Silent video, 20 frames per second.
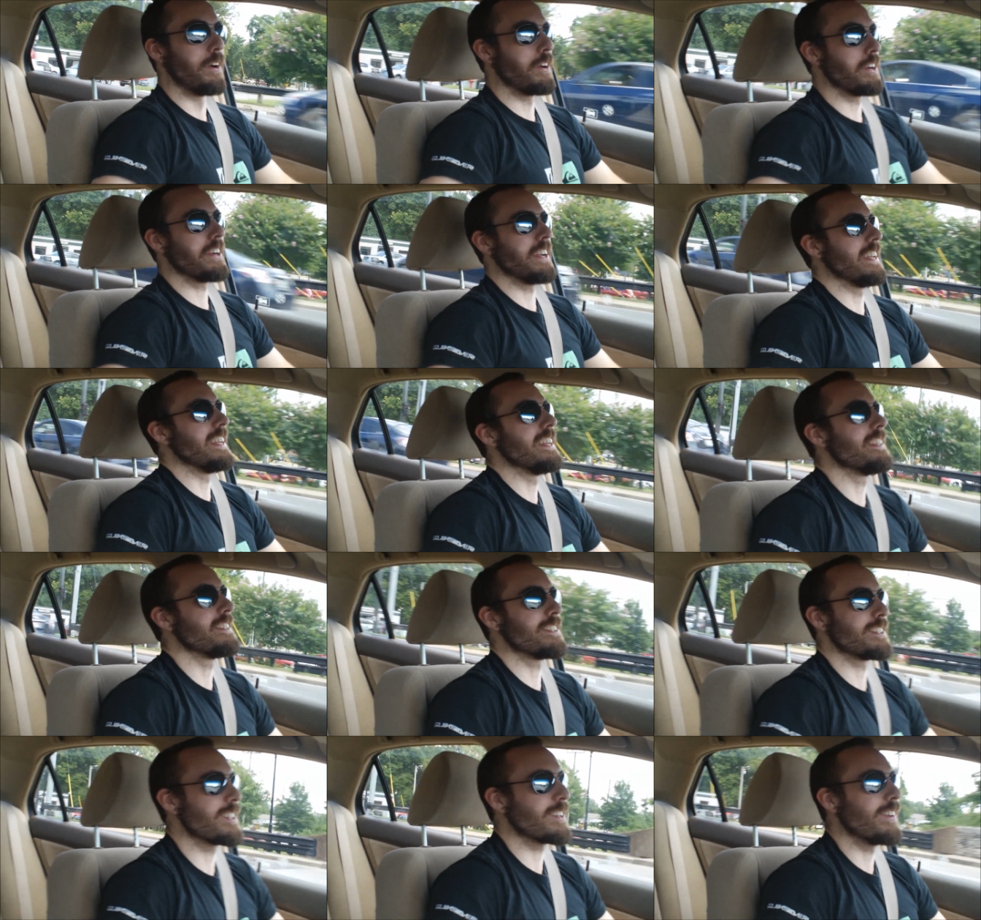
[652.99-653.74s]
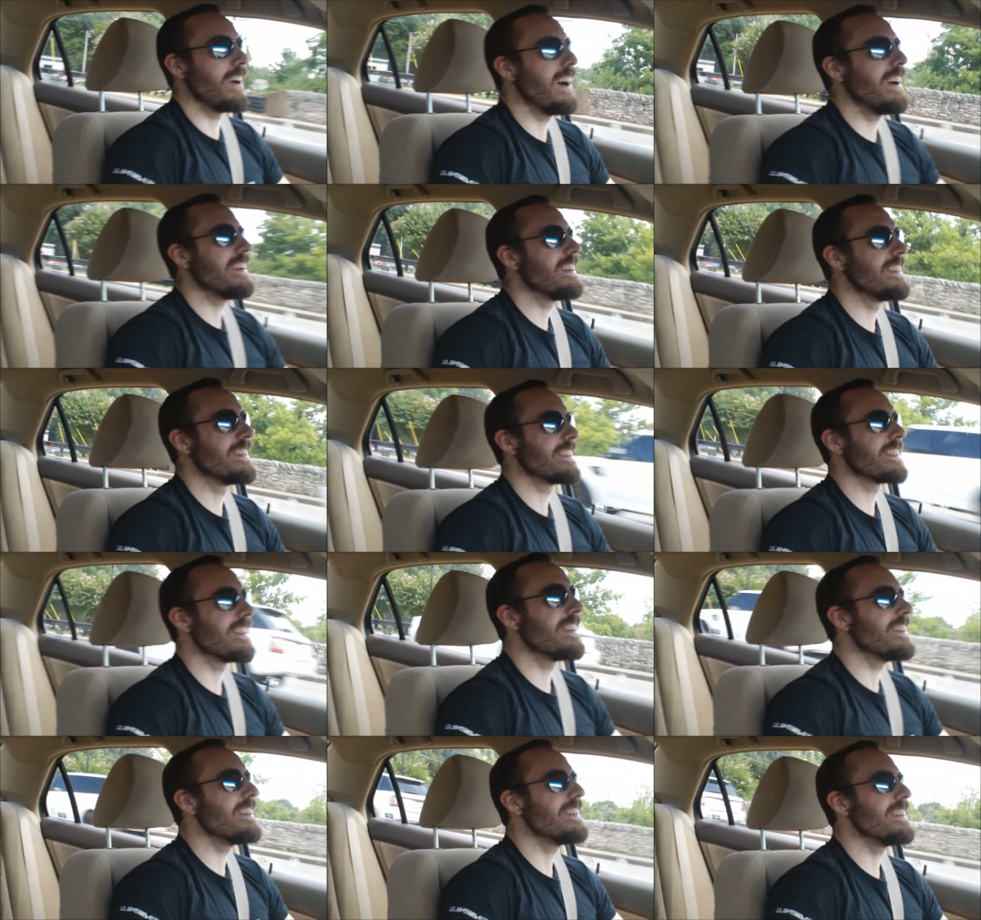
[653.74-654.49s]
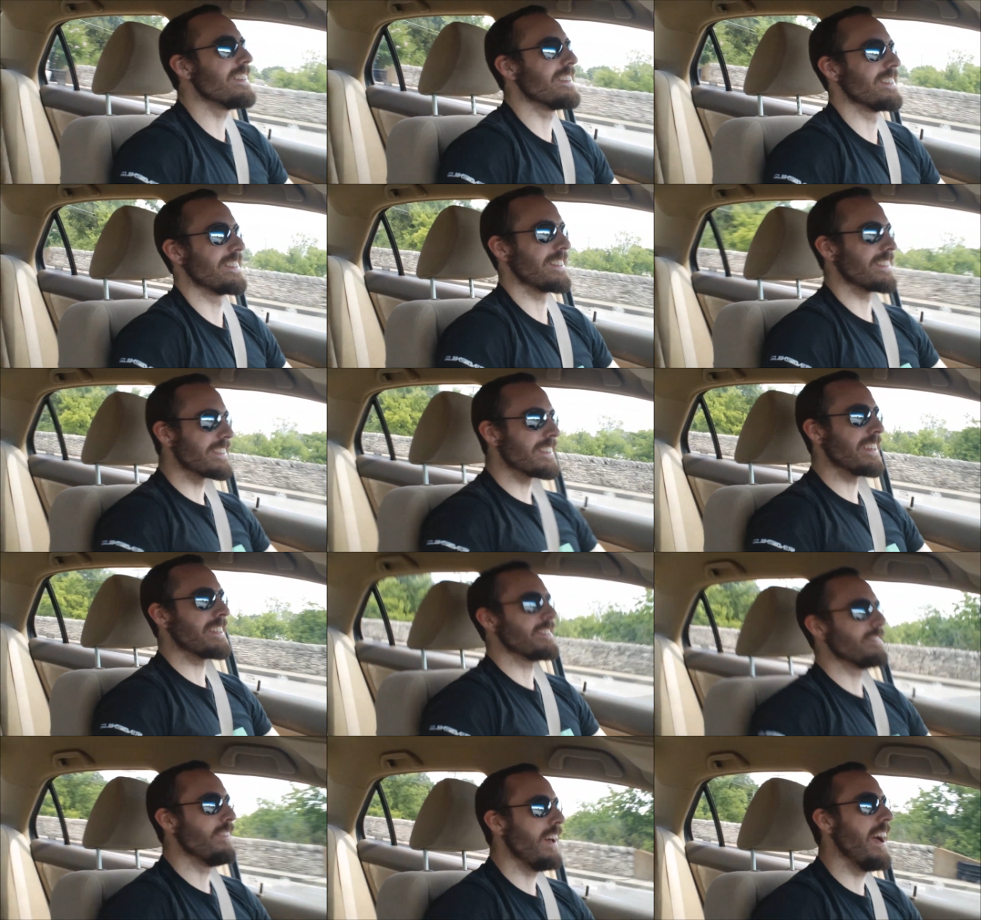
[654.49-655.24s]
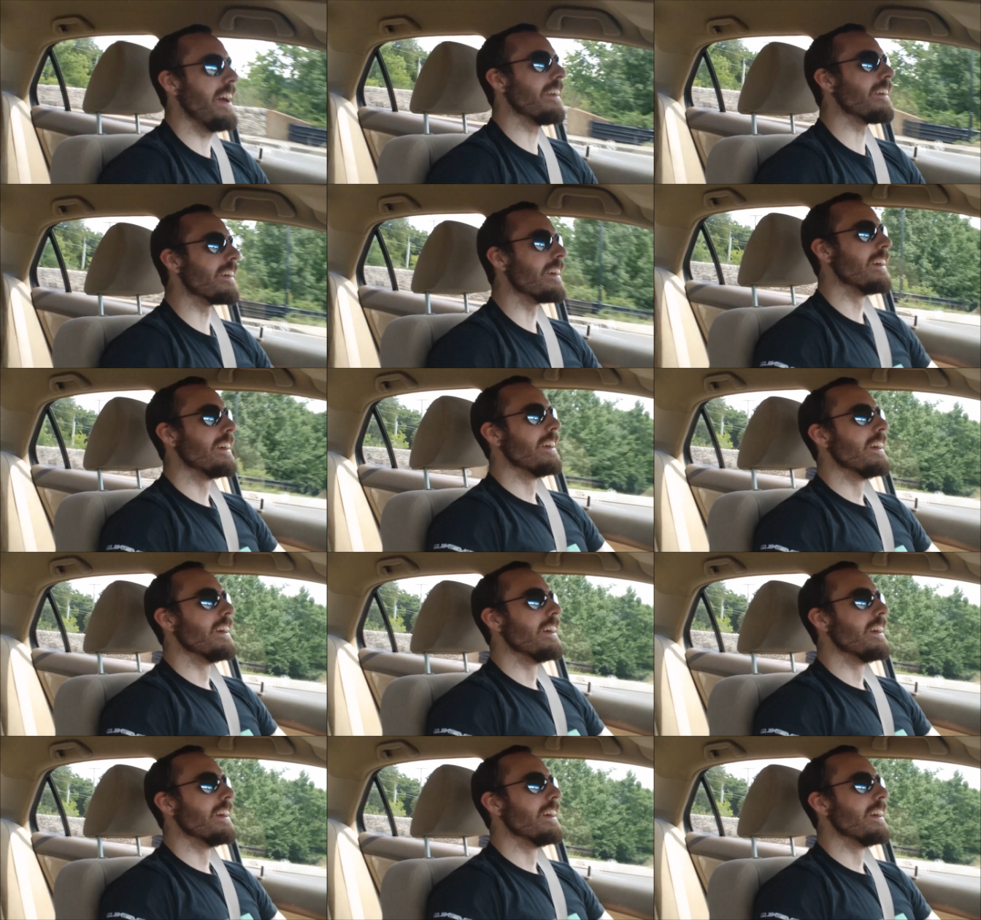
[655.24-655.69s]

or eat and squat and you'll lose. It doesn't matter.